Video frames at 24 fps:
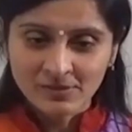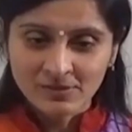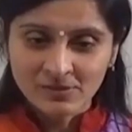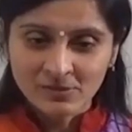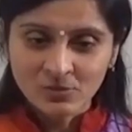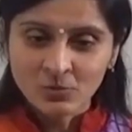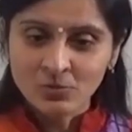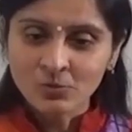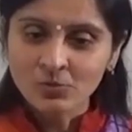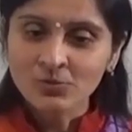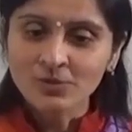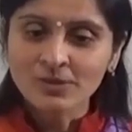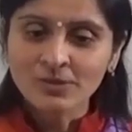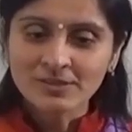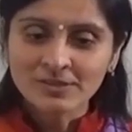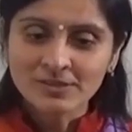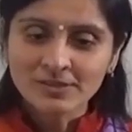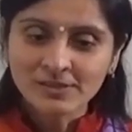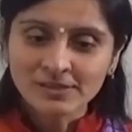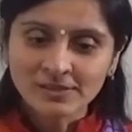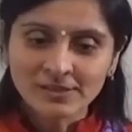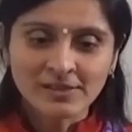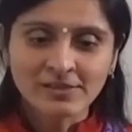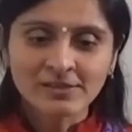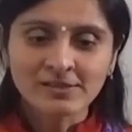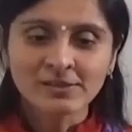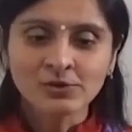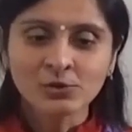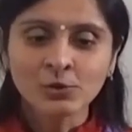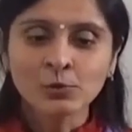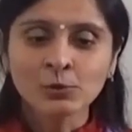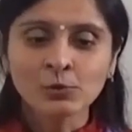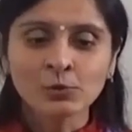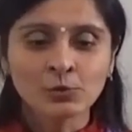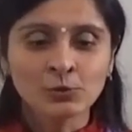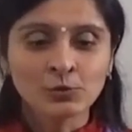Who does the credit
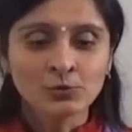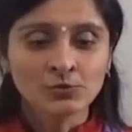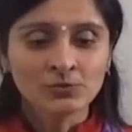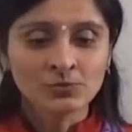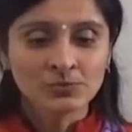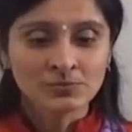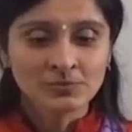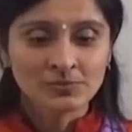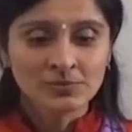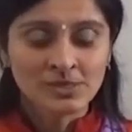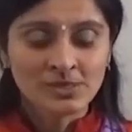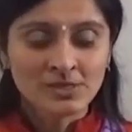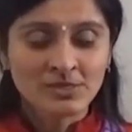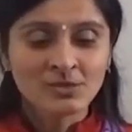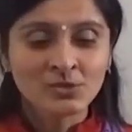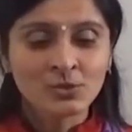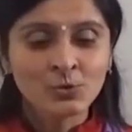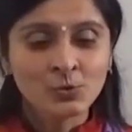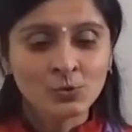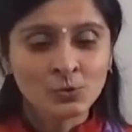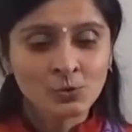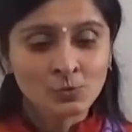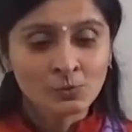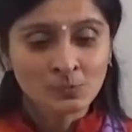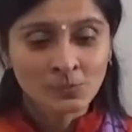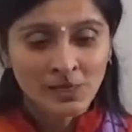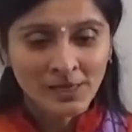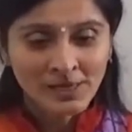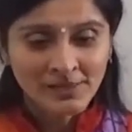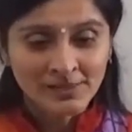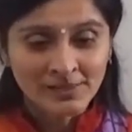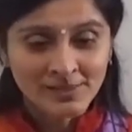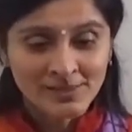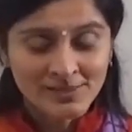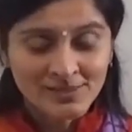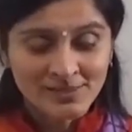go to? Does it go to
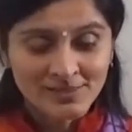practice?